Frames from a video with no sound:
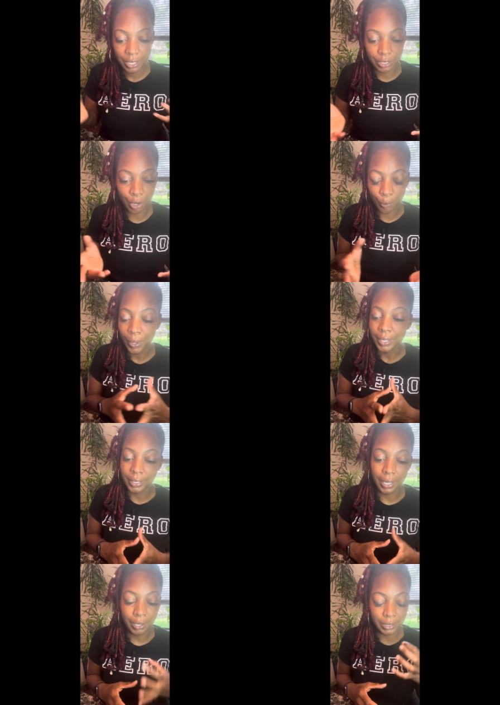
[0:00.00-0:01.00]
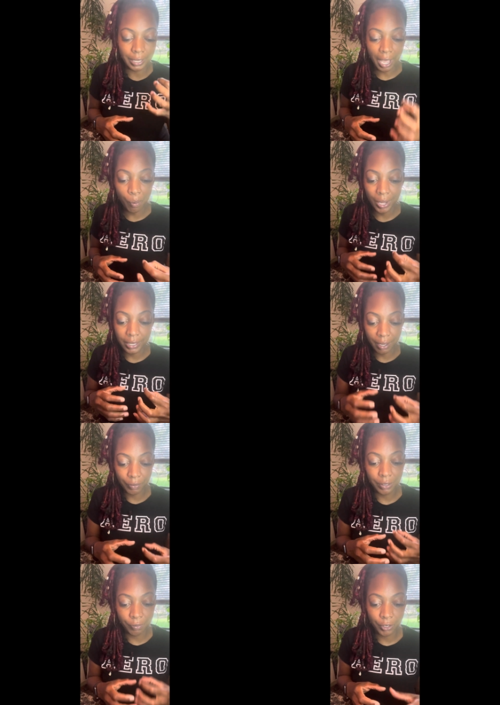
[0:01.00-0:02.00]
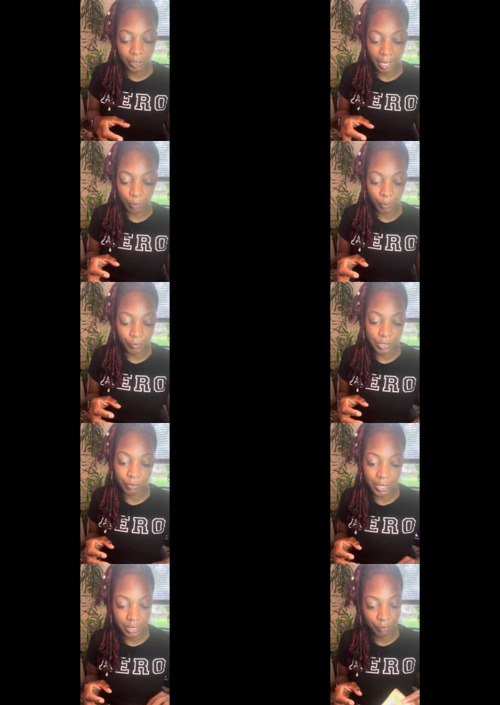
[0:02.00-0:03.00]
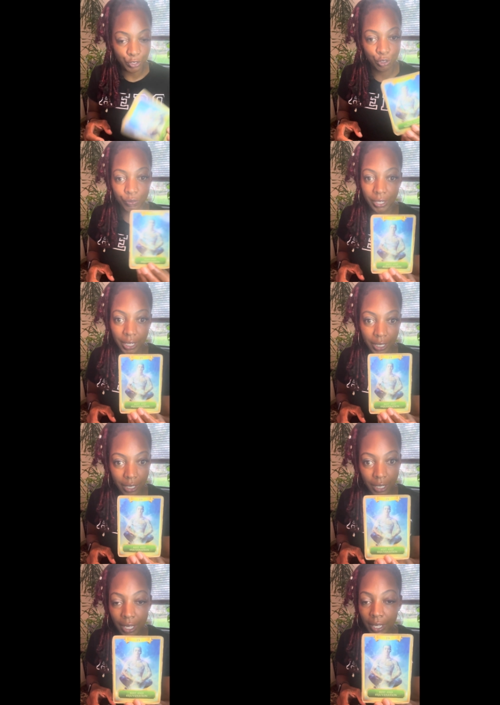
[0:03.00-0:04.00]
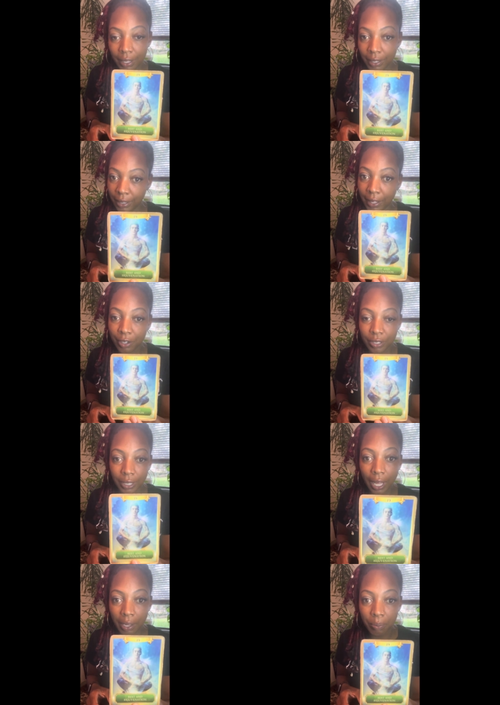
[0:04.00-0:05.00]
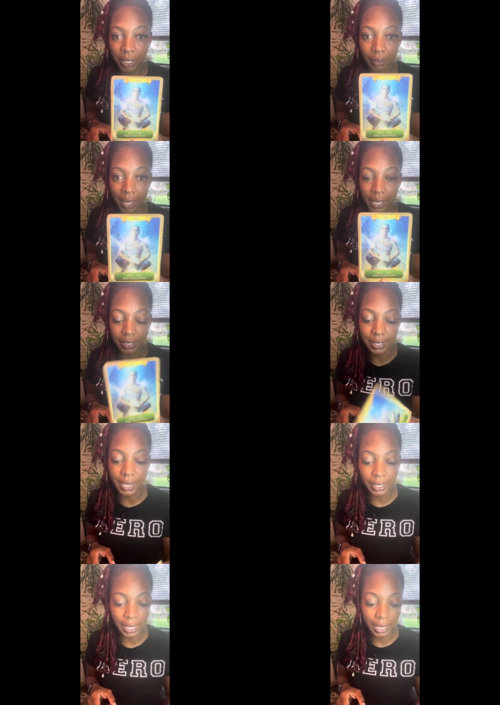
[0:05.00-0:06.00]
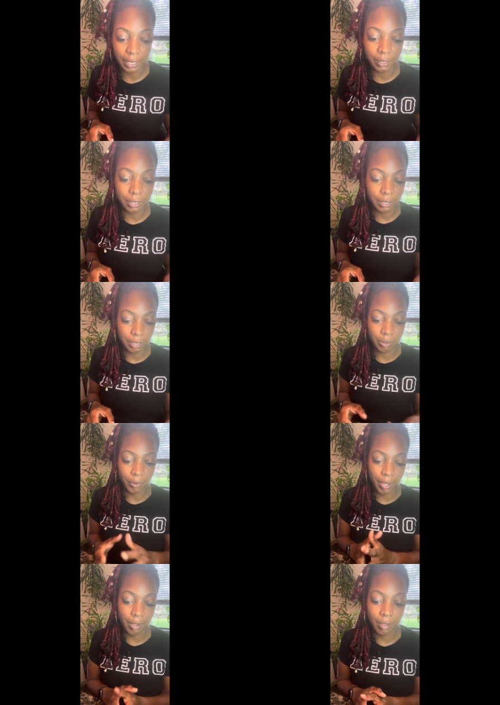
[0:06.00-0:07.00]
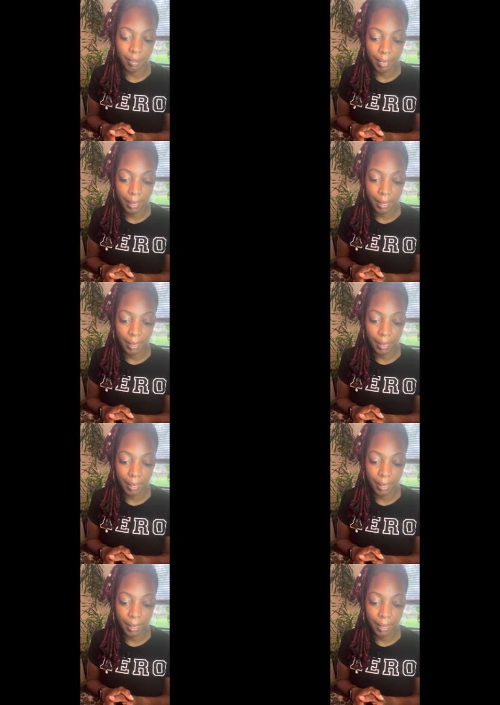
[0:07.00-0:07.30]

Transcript: So yeah, now I definitely feel like with this rest and rejuvenating, there's alignment that is setting in, okay?